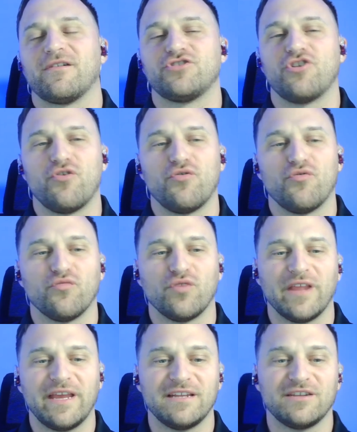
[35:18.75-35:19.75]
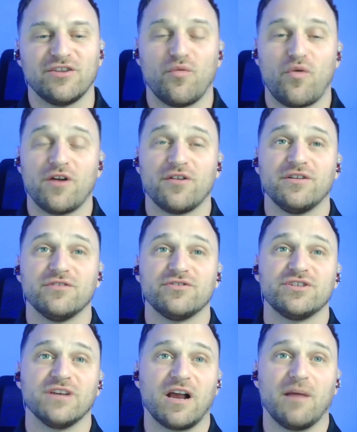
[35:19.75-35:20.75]
So related to the water,
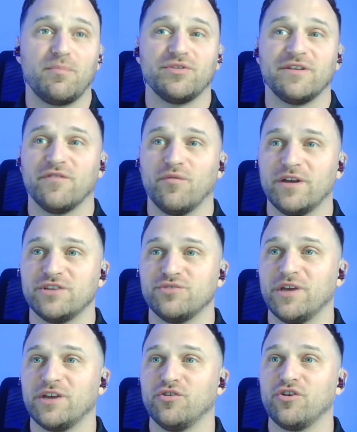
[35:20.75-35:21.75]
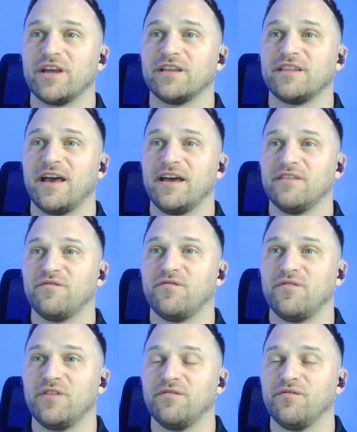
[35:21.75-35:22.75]
there's a couple different ways we could look at that.
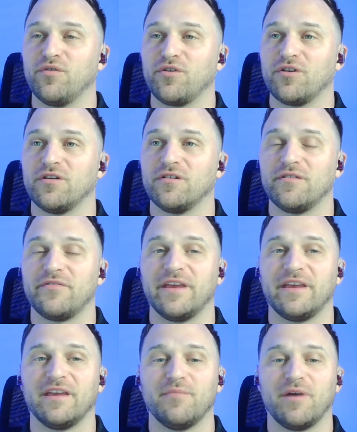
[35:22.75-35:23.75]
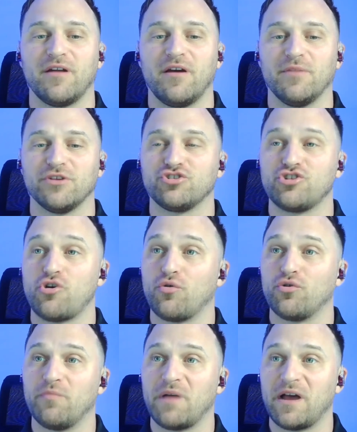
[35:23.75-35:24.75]
If we're thinking about how much
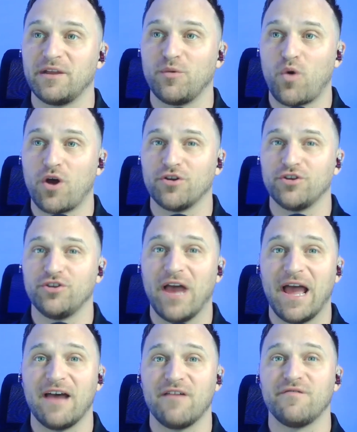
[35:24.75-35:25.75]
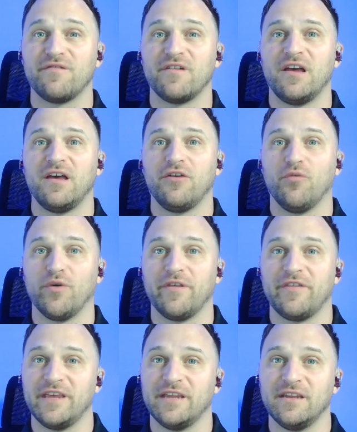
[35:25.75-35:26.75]
total body water you have
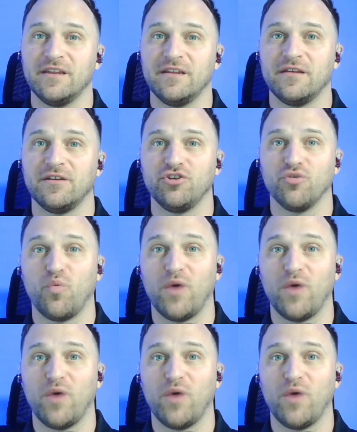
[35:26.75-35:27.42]
within your